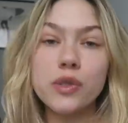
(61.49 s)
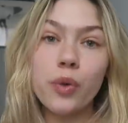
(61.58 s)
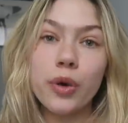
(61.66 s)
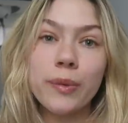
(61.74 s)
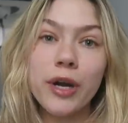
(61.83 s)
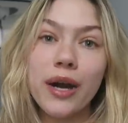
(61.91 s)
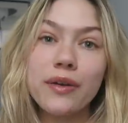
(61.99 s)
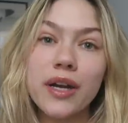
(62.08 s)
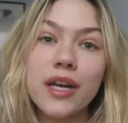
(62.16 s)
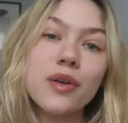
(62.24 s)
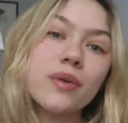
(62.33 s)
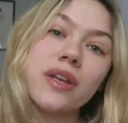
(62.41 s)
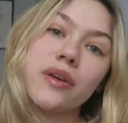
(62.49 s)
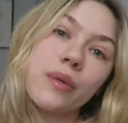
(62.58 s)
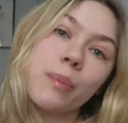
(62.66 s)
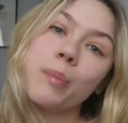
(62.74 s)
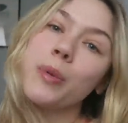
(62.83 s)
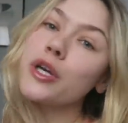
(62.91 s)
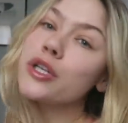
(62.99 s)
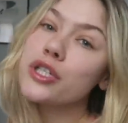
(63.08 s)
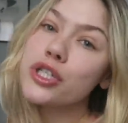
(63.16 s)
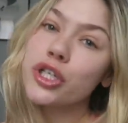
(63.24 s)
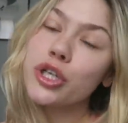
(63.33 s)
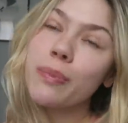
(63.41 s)
it's warmer out and you can hear the
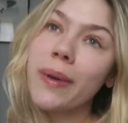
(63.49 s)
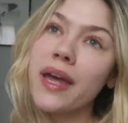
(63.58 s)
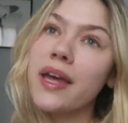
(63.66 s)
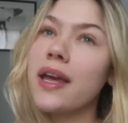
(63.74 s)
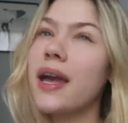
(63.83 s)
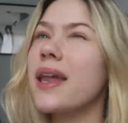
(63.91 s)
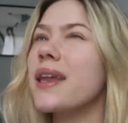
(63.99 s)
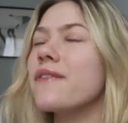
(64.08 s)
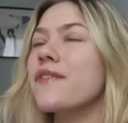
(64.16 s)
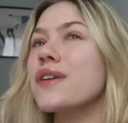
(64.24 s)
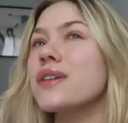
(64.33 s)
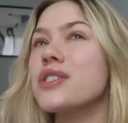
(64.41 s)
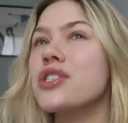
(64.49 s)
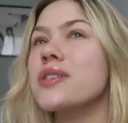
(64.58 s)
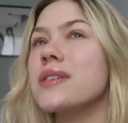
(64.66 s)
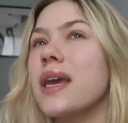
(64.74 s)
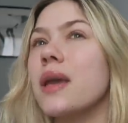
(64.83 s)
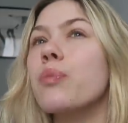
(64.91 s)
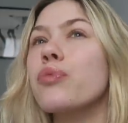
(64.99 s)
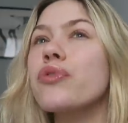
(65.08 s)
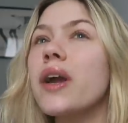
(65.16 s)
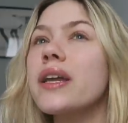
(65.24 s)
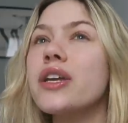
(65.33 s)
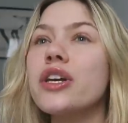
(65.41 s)
birds chirping and it feels just like
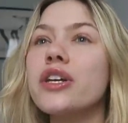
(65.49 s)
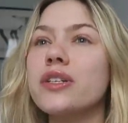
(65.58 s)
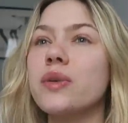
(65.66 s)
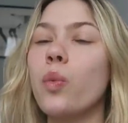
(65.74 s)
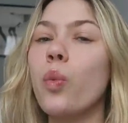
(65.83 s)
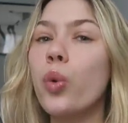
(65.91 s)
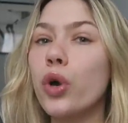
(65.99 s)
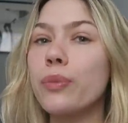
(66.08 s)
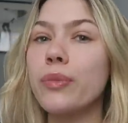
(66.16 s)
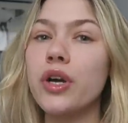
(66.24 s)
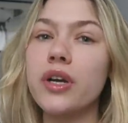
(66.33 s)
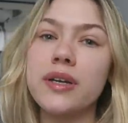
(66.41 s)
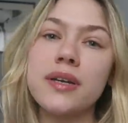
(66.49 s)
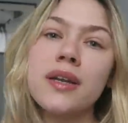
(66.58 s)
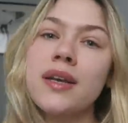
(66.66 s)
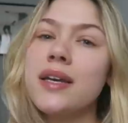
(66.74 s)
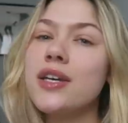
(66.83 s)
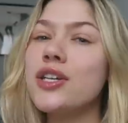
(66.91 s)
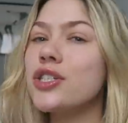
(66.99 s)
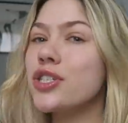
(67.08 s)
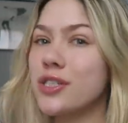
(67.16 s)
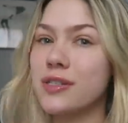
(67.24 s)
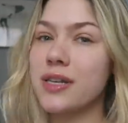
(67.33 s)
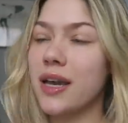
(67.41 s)
brighter and warmer and
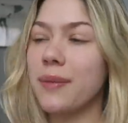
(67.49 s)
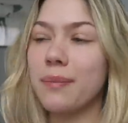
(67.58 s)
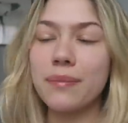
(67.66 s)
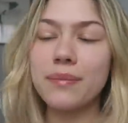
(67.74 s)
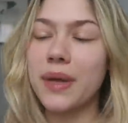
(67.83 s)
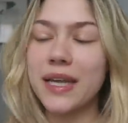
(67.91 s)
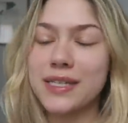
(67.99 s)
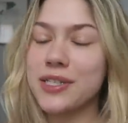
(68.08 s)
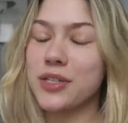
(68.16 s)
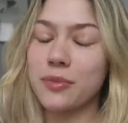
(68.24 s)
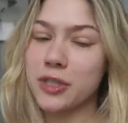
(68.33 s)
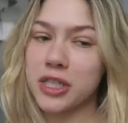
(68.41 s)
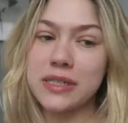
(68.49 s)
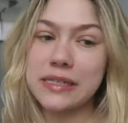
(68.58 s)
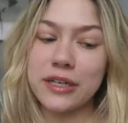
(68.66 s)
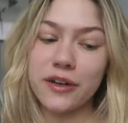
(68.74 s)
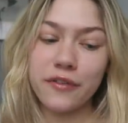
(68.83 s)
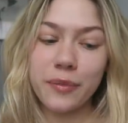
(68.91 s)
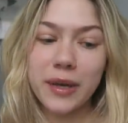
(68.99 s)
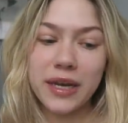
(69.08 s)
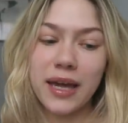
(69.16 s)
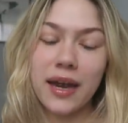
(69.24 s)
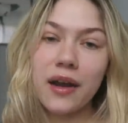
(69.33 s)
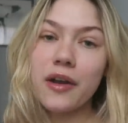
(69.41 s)
just, it makes it so much easier for me to
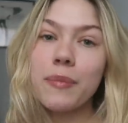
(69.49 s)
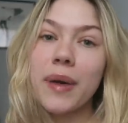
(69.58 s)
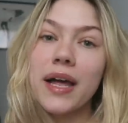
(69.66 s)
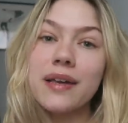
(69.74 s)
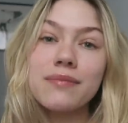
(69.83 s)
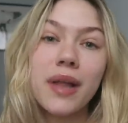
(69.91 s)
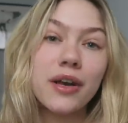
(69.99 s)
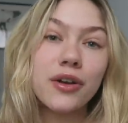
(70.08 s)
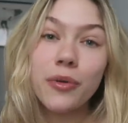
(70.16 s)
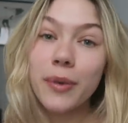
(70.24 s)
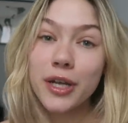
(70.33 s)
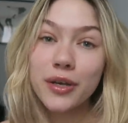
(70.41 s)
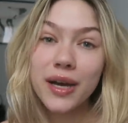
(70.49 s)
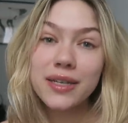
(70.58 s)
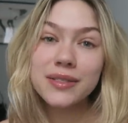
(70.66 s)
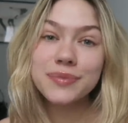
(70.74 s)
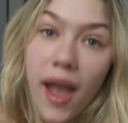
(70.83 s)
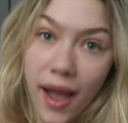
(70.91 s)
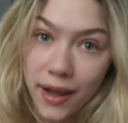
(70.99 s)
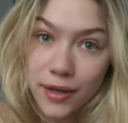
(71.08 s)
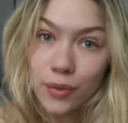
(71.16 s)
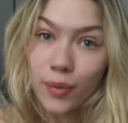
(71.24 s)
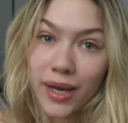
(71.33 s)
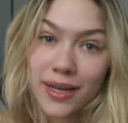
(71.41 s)
get out of bed. I don't know about you guys.
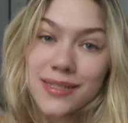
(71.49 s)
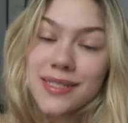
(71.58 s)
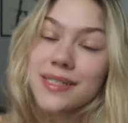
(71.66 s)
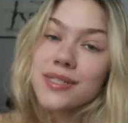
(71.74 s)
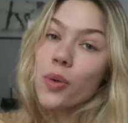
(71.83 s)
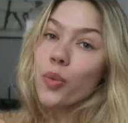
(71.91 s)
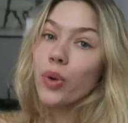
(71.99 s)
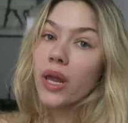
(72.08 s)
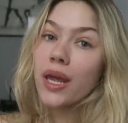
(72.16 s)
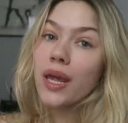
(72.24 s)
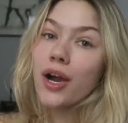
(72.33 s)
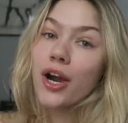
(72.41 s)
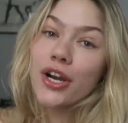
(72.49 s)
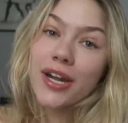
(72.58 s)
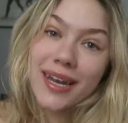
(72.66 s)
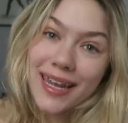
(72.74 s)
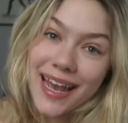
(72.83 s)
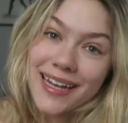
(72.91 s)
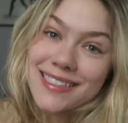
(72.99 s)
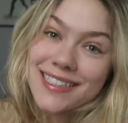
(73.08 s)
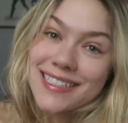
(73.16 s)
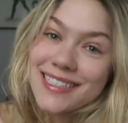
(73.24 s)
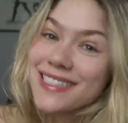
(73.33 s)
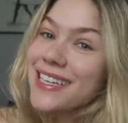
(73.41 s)
Anyways, we are gonna get
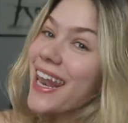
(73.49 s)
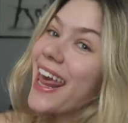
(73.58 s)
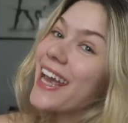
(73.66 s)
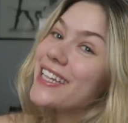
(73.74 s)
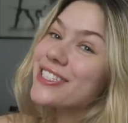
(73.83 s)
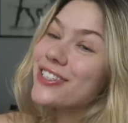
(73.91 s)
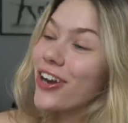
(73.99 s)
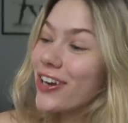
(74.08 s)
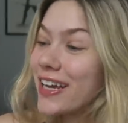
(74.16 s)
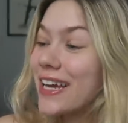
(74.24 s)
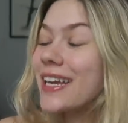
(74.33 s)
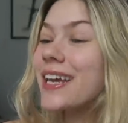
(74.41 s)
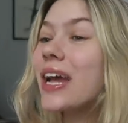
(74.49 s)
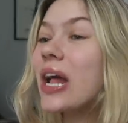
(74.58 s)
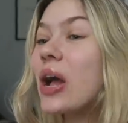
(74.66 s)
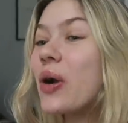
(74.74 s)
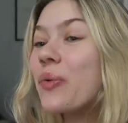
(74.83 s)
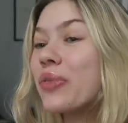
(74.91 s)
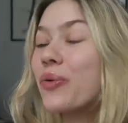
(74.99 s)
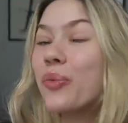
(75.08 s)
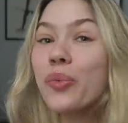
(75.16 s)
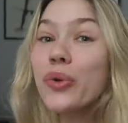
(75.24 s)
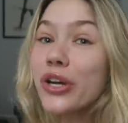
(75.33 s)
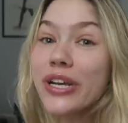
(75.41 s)
today started with a
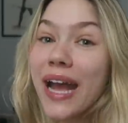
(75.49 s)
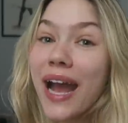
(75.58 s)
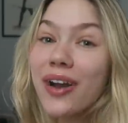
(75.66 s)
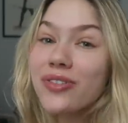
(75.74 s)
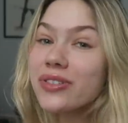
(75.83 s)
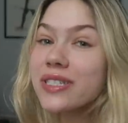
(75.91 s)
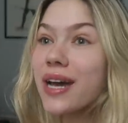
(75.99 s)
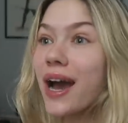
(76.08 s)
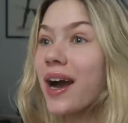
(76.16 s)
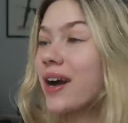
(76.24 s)
workout.